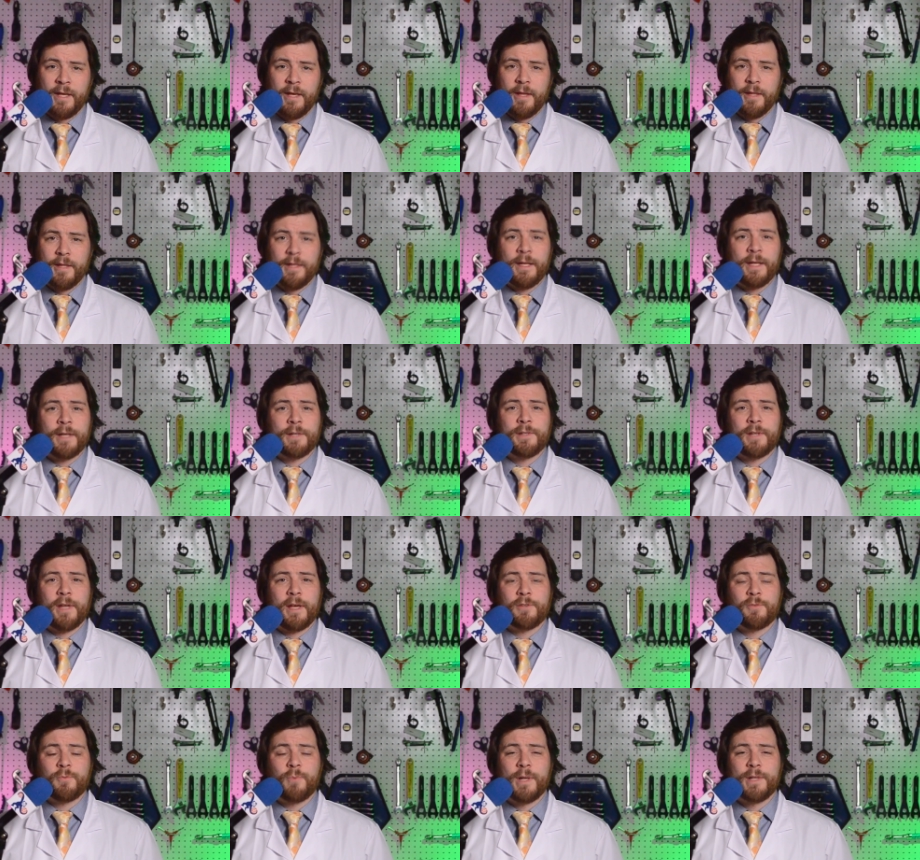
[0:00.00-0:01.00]
The next
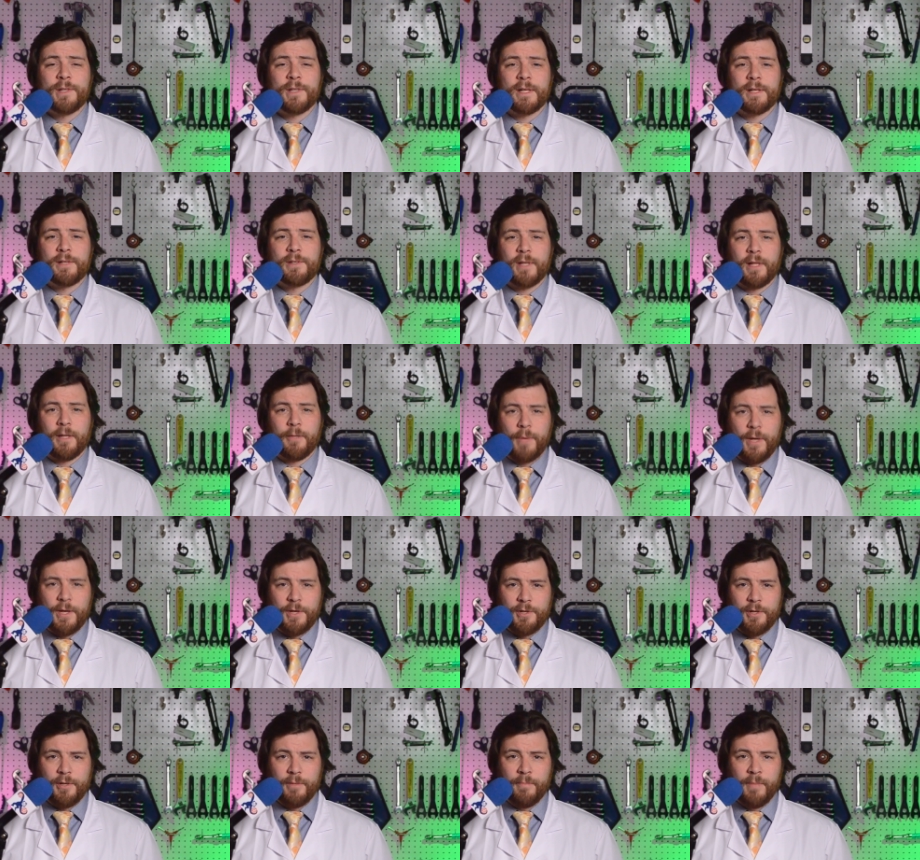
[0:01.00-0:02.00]
test was
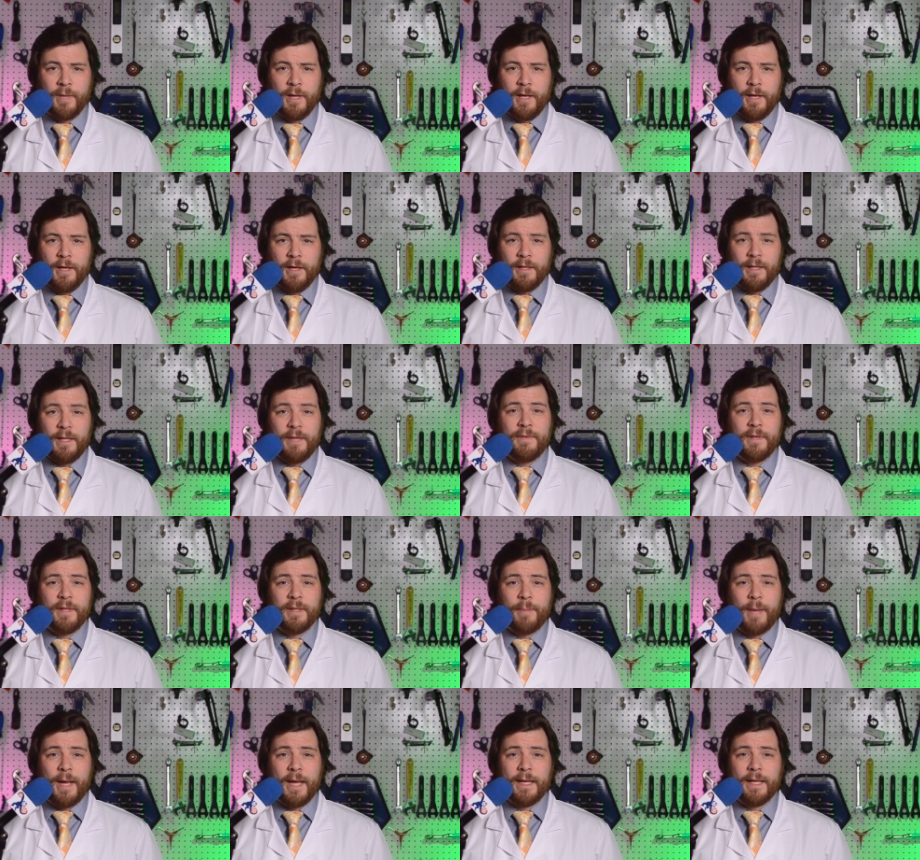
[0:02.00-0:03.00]
acceleration, leaving
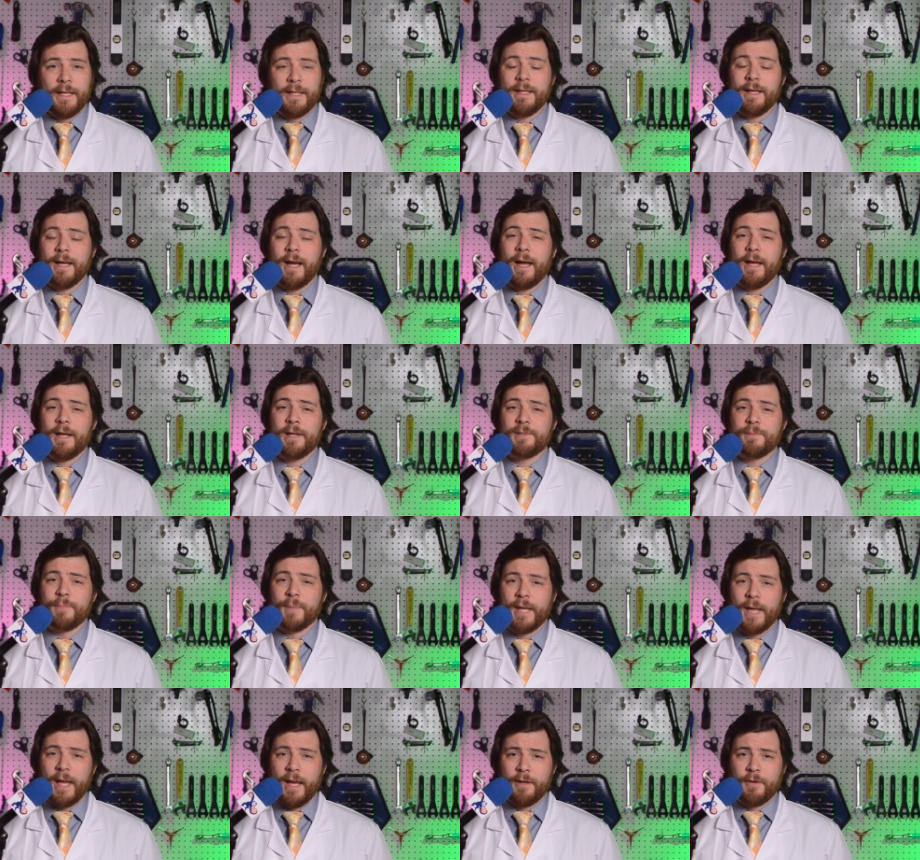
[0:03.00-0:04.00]
the bike in the highest
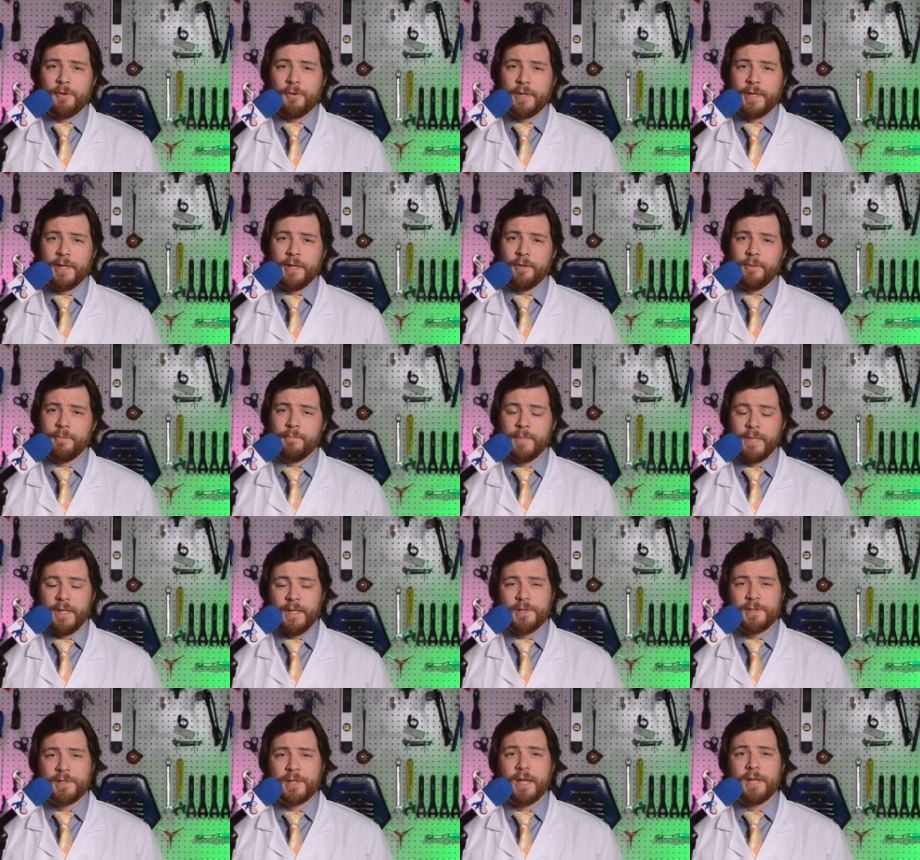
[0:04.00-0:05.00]
mechanical gear, in
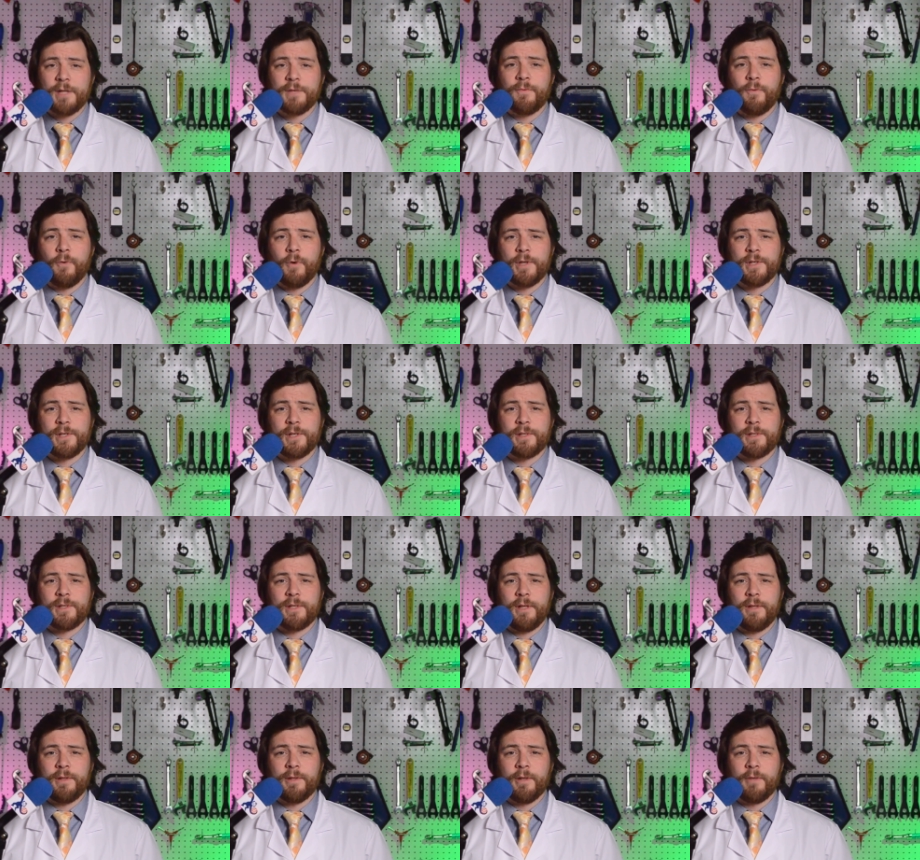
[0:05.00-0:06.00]
this case 46
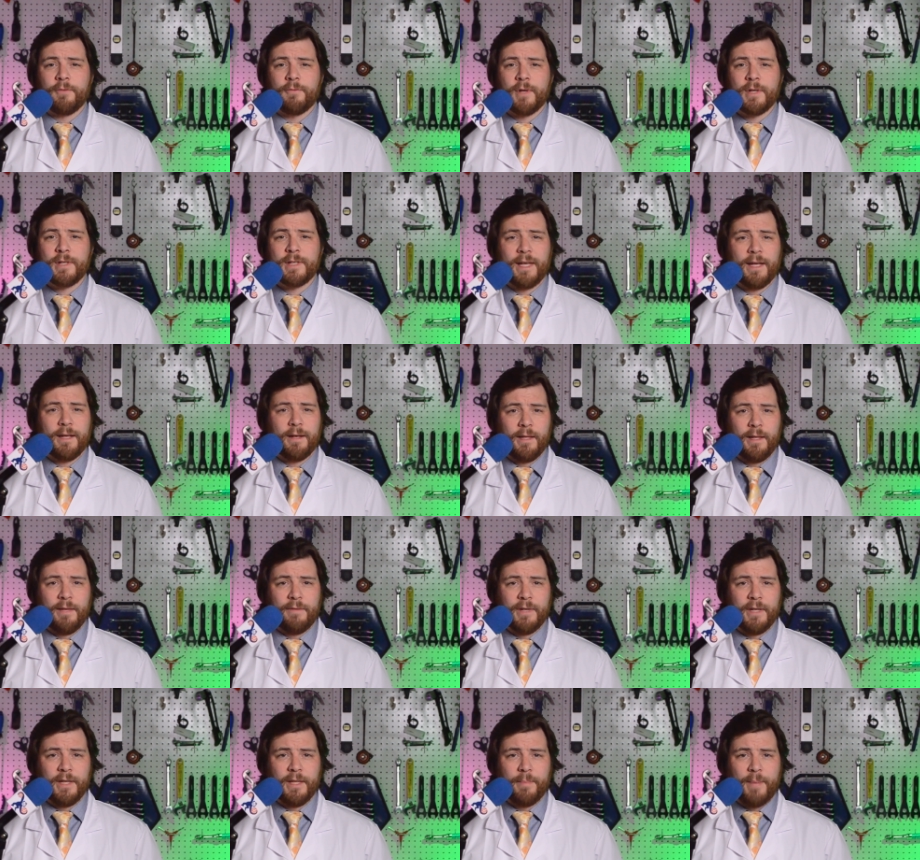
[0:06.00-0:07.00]
teeth in the front and
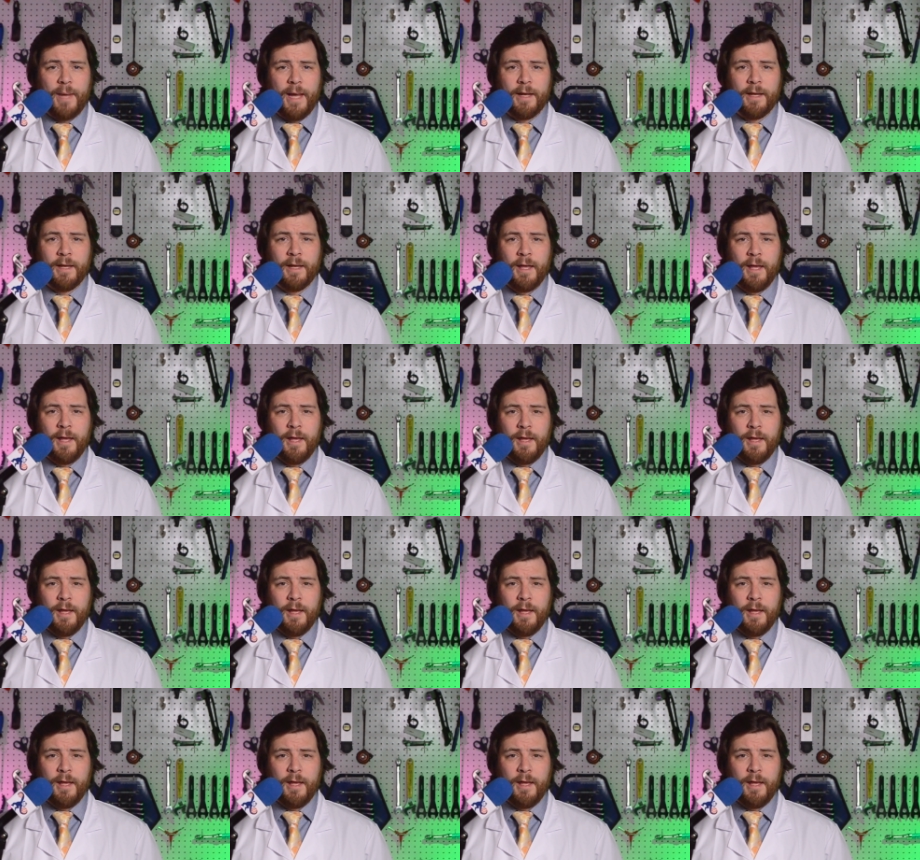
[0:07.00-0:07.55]
11 in the back.